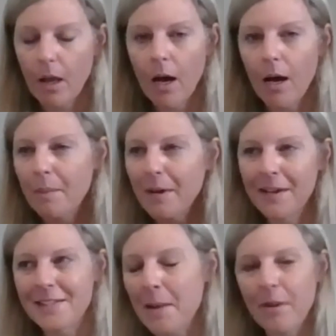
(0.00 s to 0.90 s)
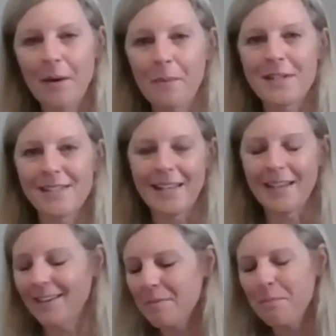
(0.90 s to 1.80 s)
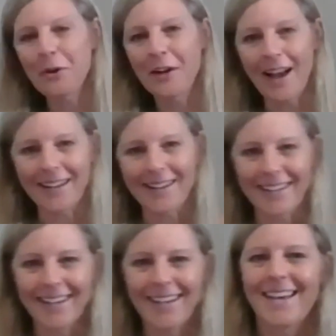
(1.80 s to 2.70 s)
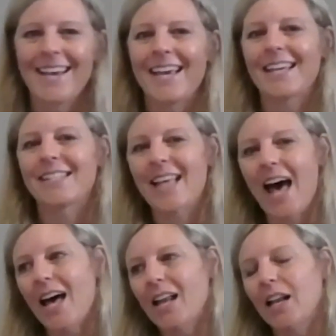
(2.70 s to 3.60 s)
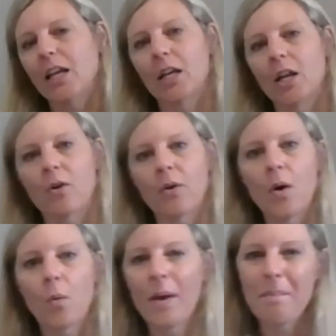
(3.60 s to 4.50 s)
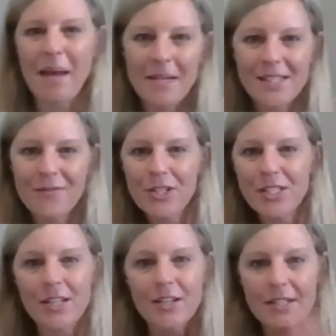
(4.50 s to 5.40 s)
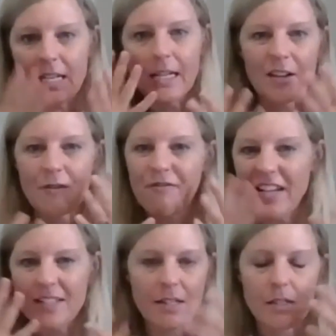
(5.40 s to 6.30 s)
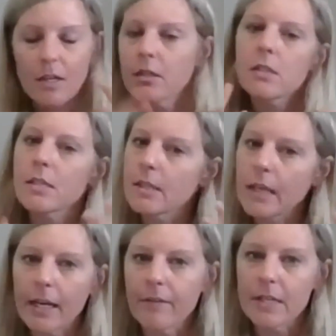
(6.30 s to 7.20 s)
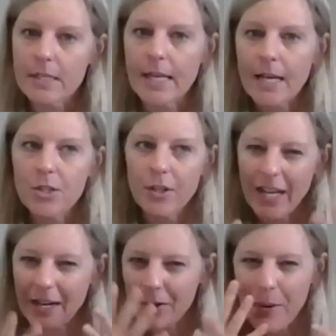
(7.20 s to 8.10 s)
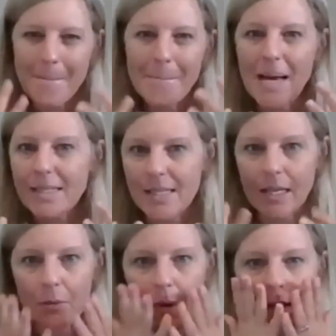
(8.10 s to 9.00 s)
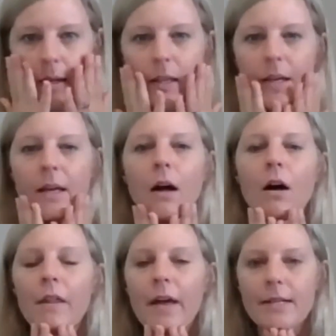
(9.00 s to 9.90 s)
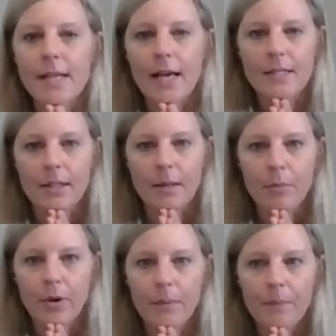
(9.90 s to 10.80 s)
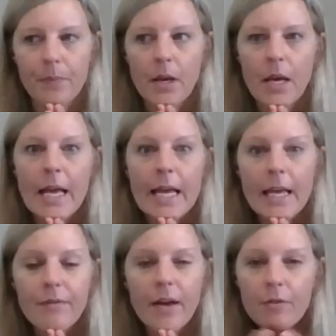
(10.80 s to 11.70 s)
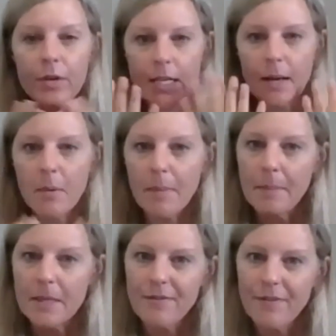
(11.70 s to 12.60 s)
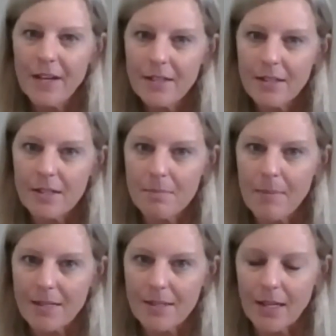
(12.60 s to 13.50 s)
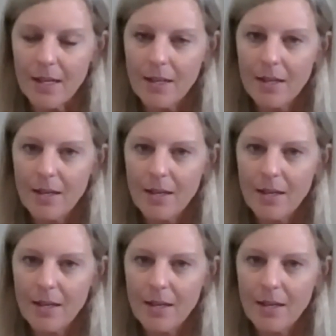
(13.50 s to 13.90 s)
an example that we see periodically is that, when babies first start to eat, their faces are just kind of a disaster. They're messy, right? We get all that tactile input. If every time a baby's face is messy,